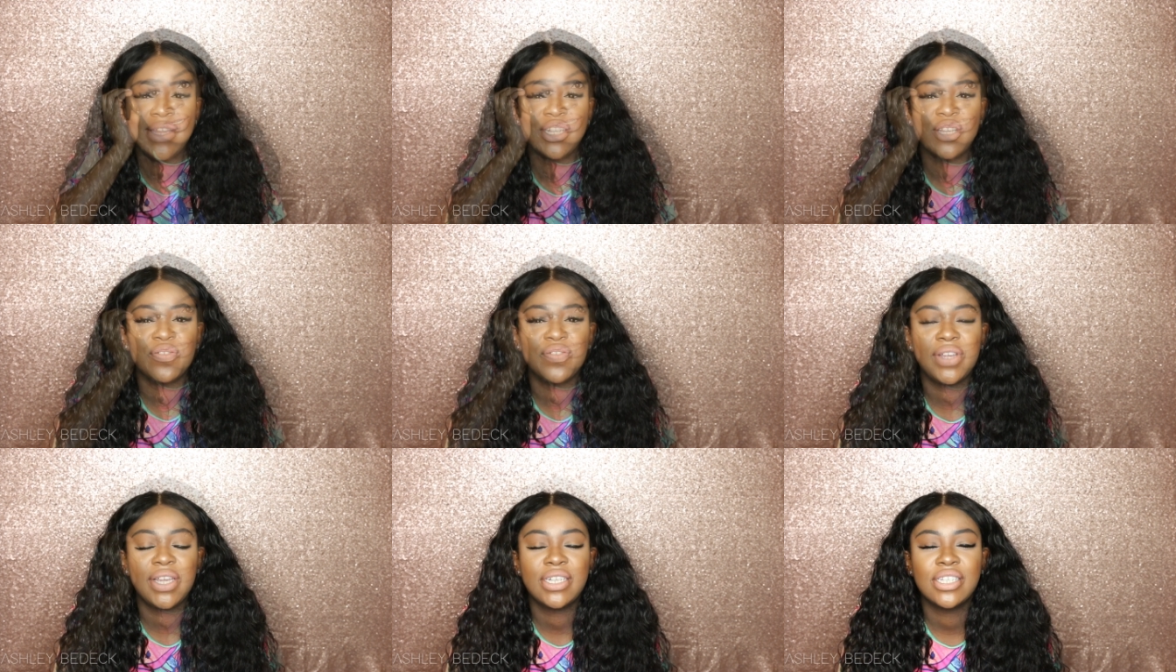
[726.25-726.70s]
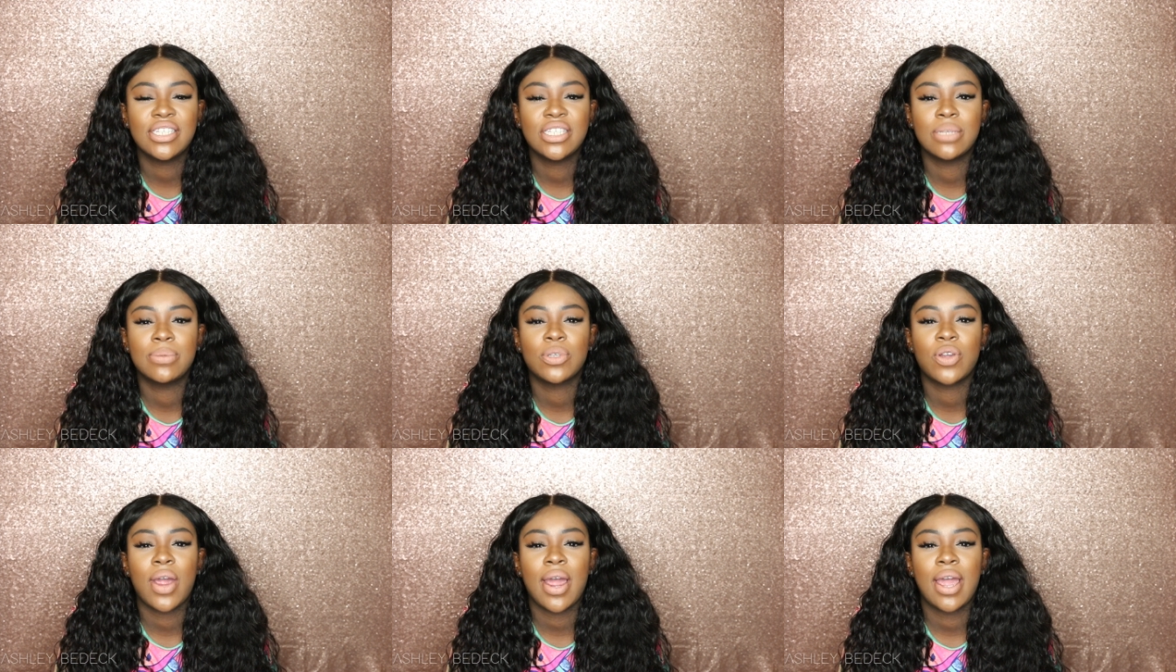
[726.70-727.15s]
Don't forget to
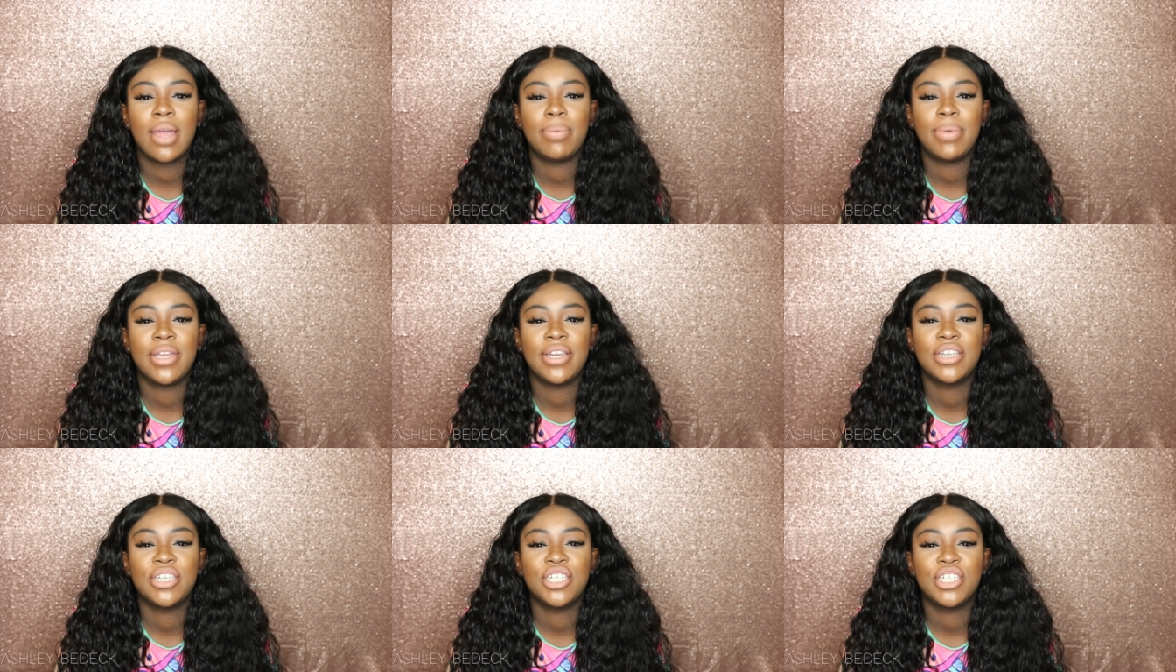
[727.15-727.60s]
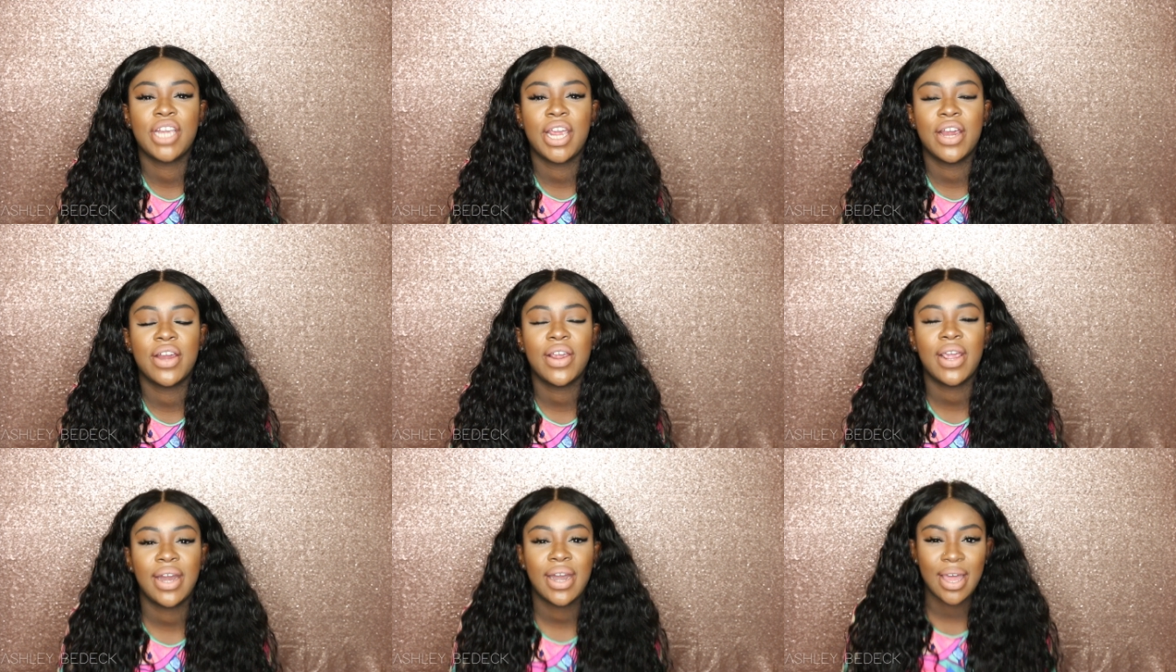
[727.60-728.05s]
subscribe and
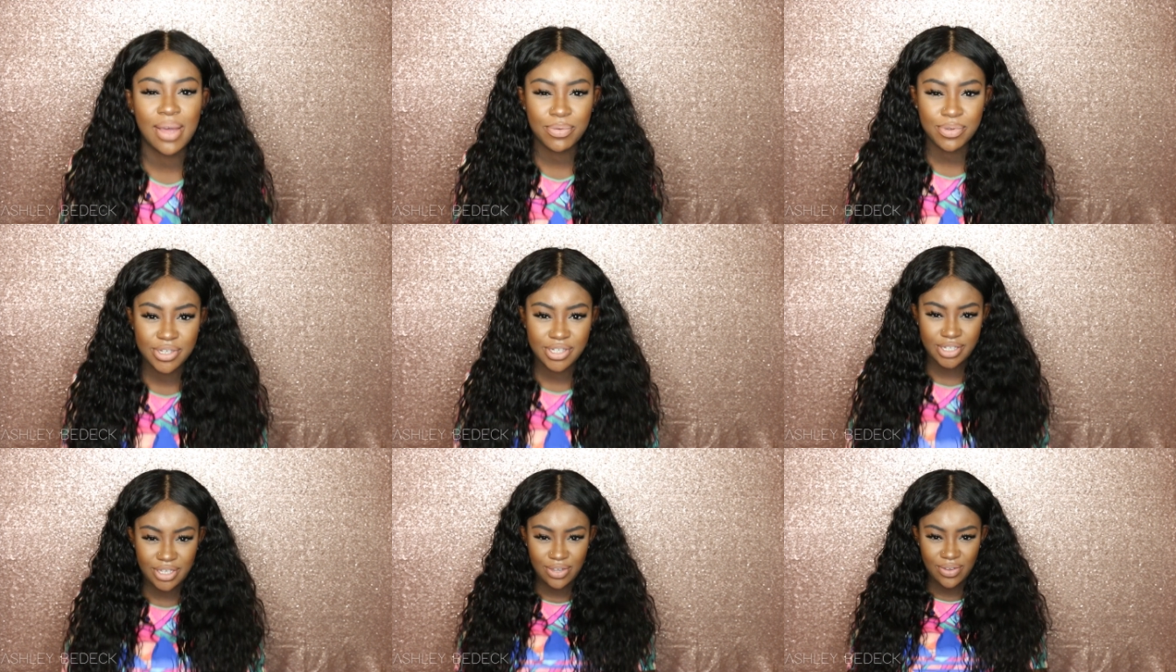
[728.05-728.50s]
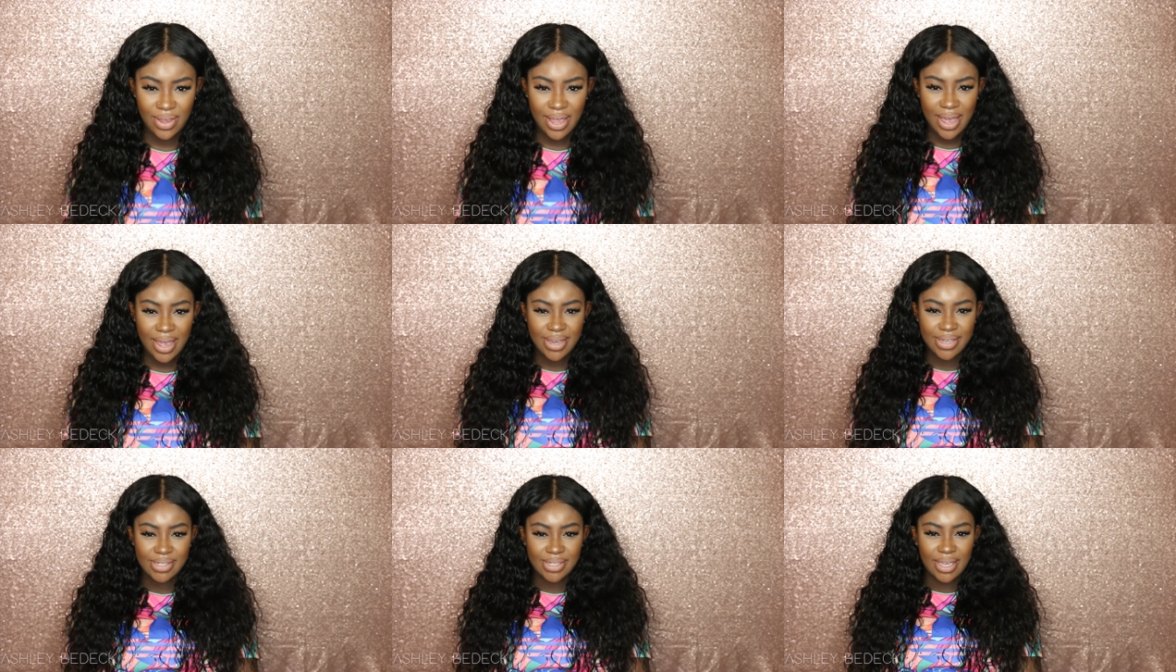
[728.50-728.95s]
share, and I will see you
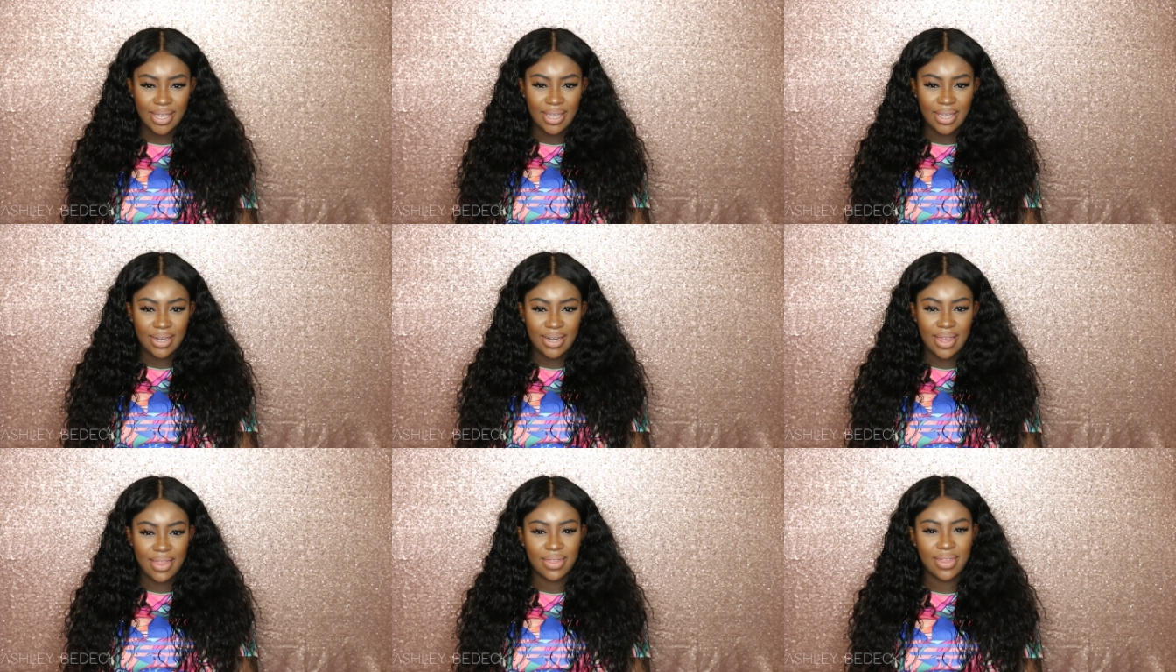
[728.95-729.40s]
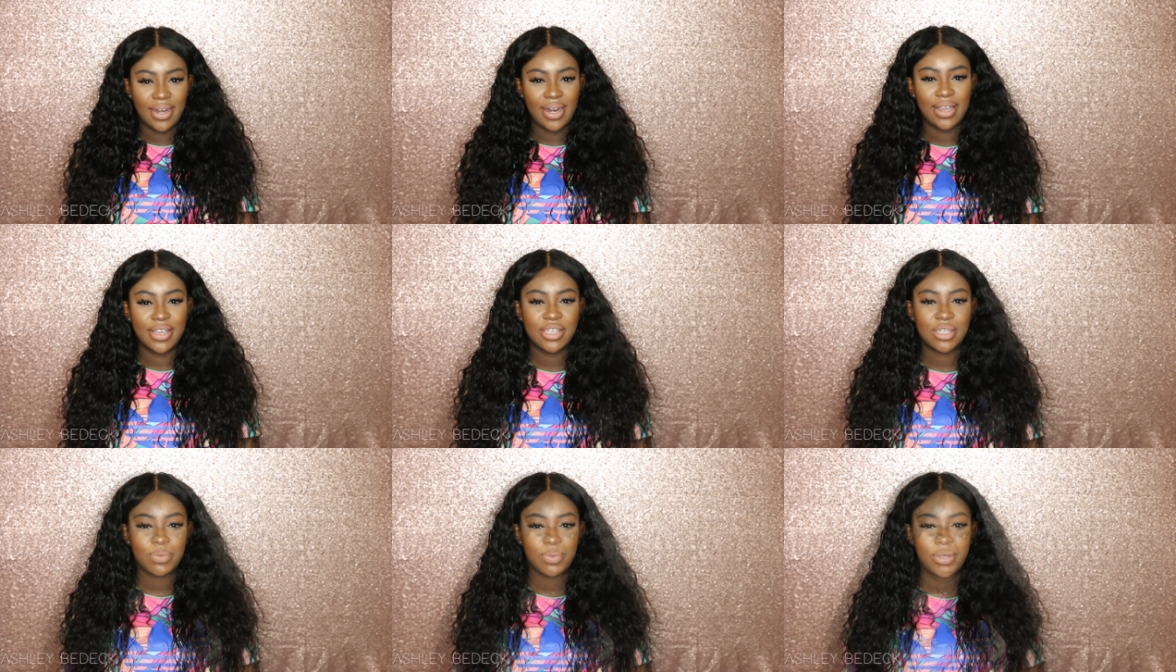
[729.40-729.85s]
guys in the next